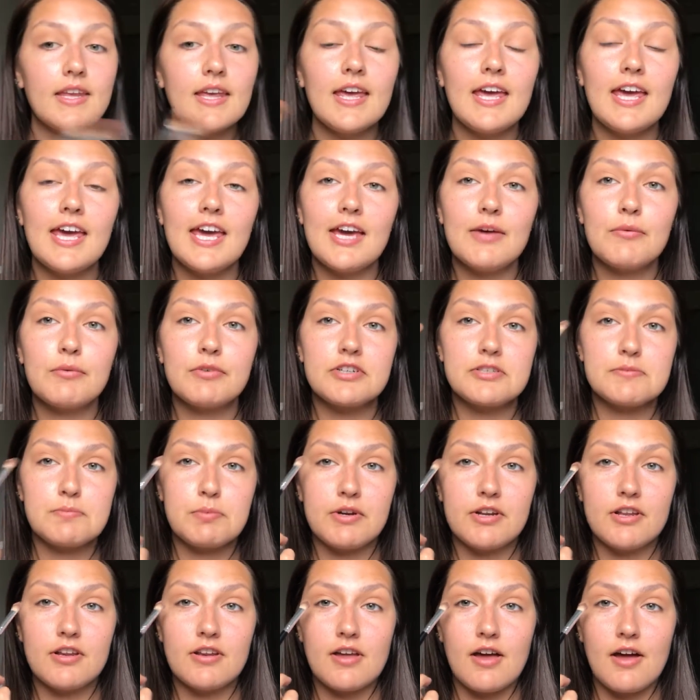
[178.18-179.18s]
And we're just
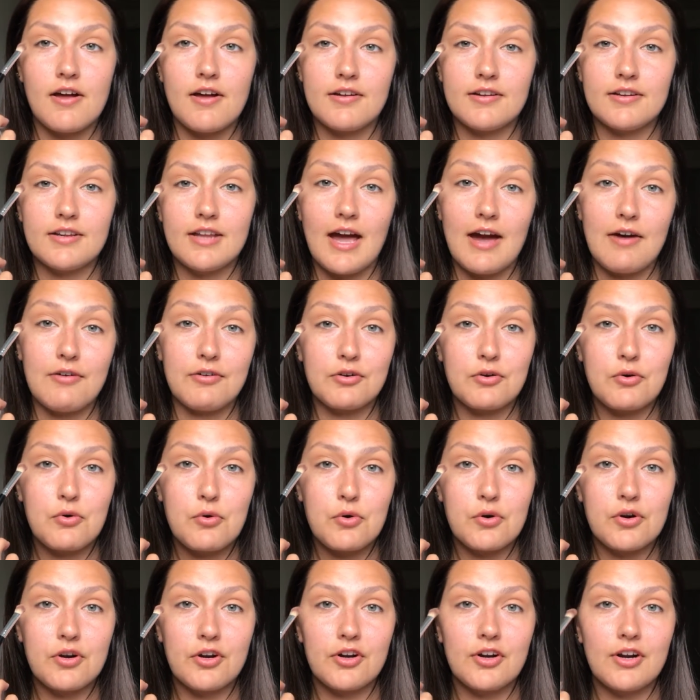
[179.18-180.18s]
putting it on the outer
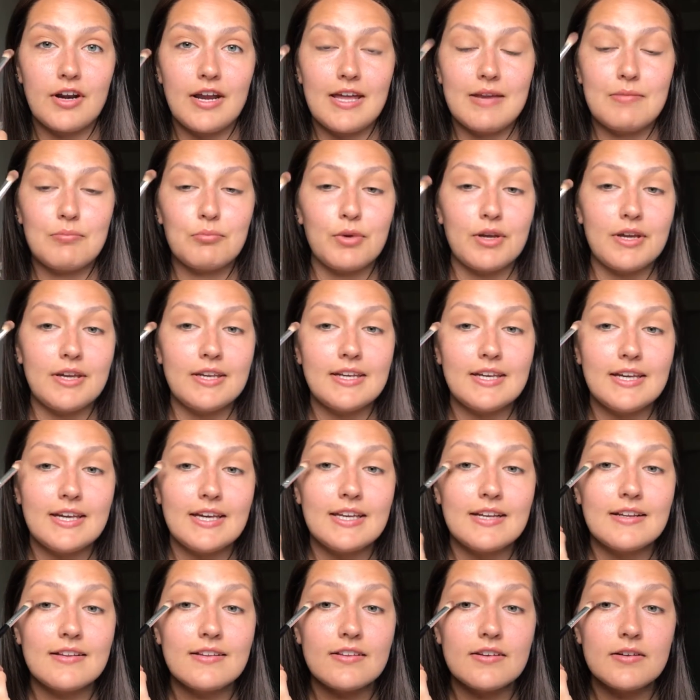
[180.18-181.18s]
corner and bringing it
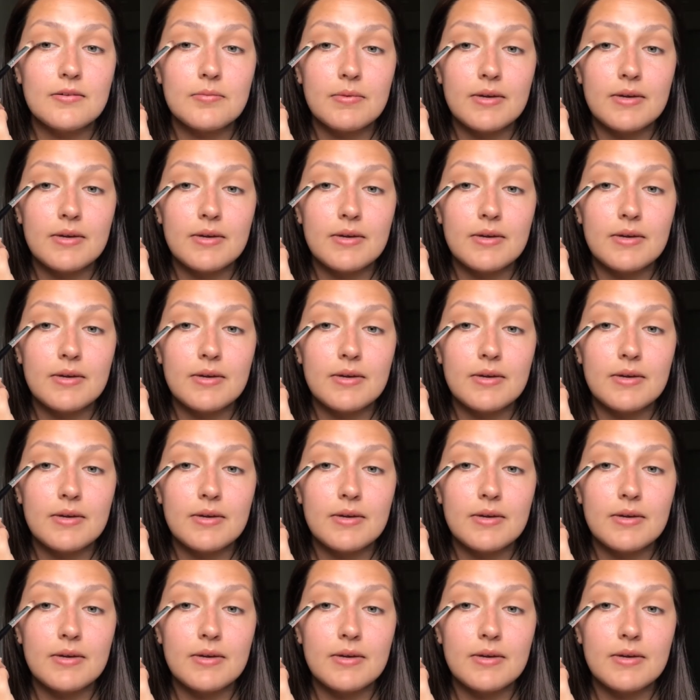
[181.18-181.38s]
in a little